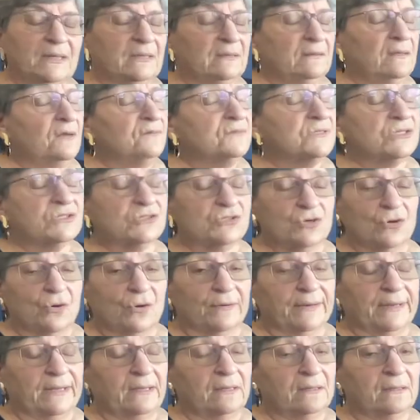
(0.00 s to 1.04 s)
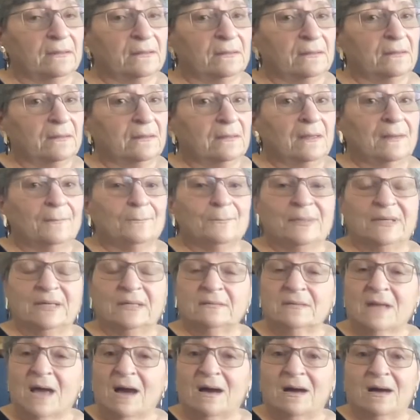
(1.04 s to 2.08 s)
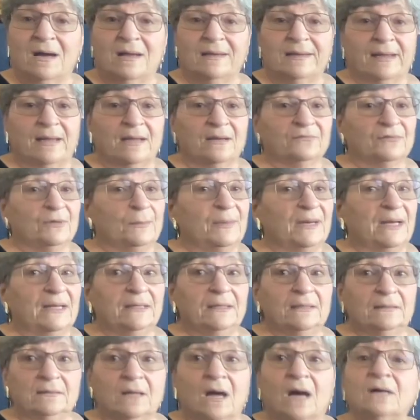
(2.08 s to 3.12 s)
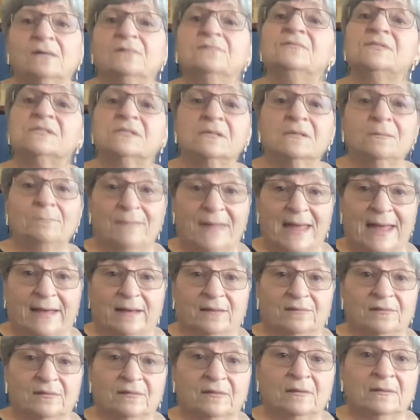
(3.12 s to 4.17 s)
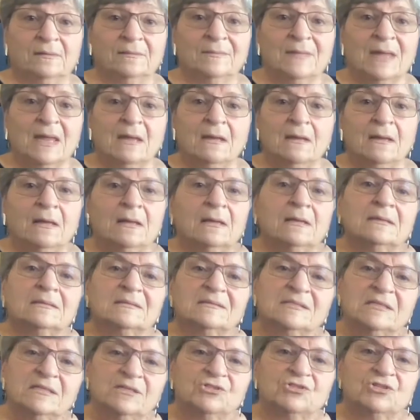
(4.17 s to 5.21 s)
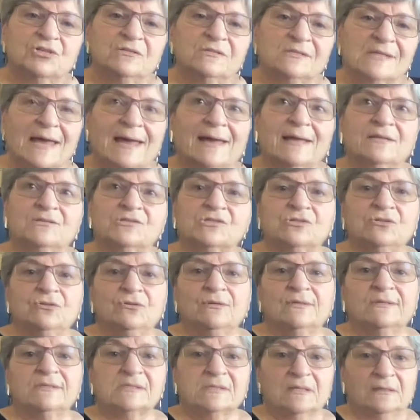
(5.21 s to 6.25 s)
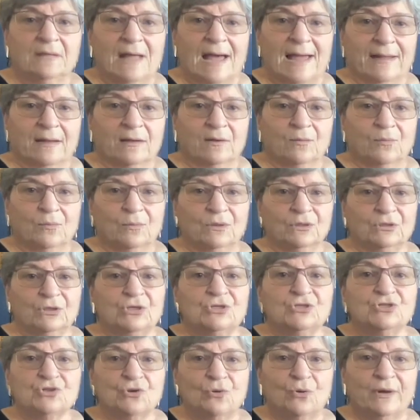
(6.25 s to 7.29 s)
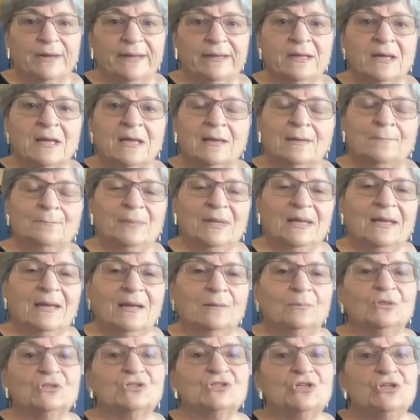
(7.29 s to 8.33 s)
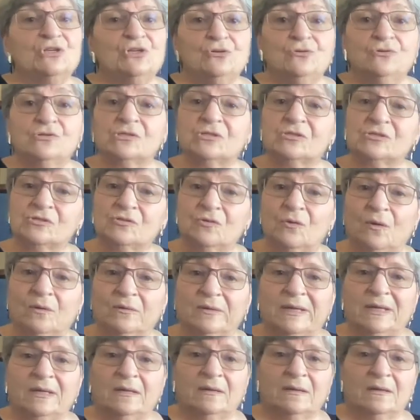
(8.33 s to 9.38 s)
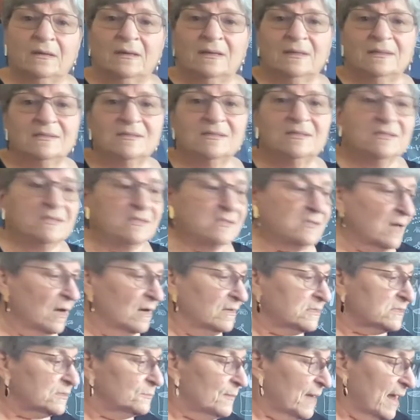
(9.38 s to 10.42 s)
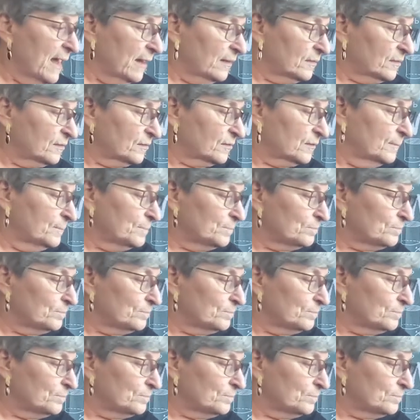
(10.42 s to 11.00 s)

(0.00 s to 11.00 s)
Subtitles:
loves a story, but not everybody loves math. Teachers and students alike will enjoy being able to use a story to discuss math.